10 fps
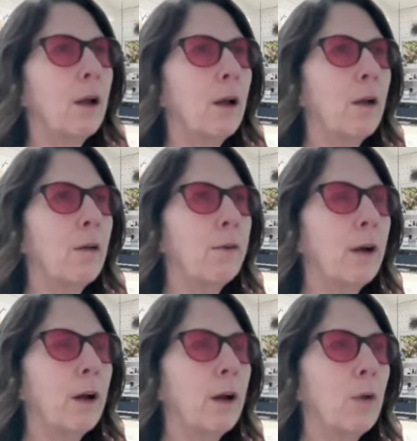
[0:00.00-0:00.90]

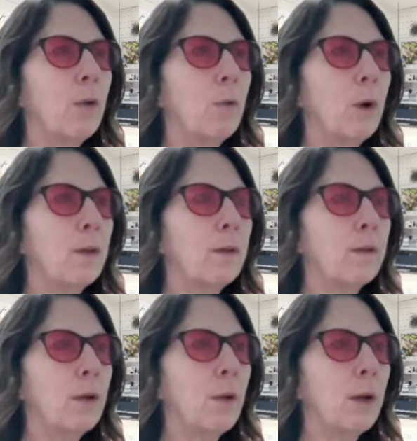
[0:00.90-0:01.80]
of
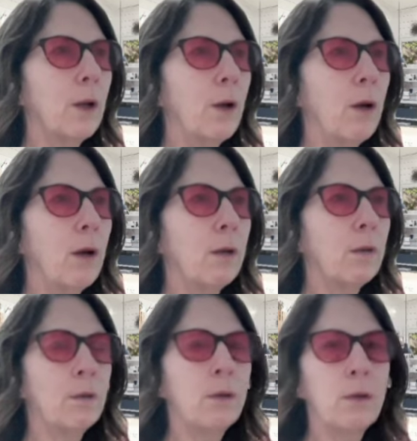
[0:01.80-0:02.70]
what's going
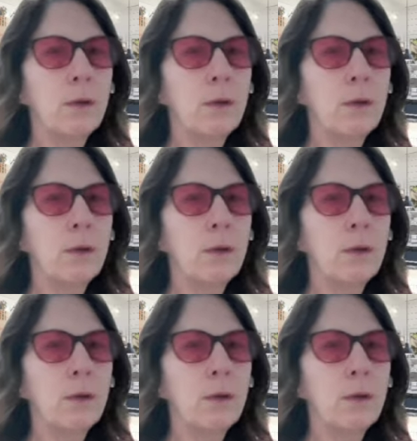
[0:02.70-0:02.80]
on